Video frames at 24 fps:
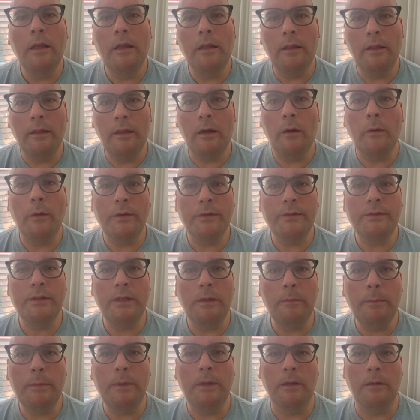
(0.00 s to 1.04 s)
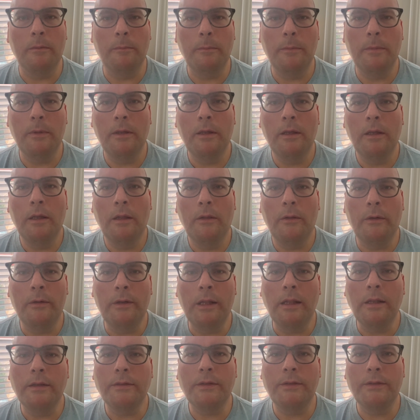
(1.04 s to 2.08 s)
they're a symptom. They're
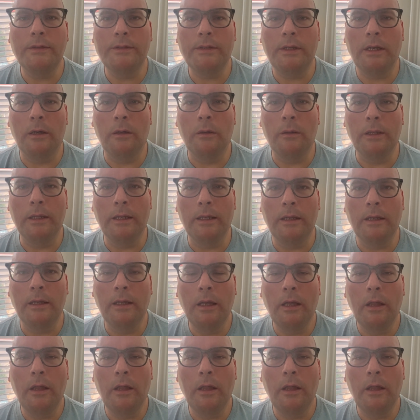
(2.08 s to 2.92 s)
not necessarily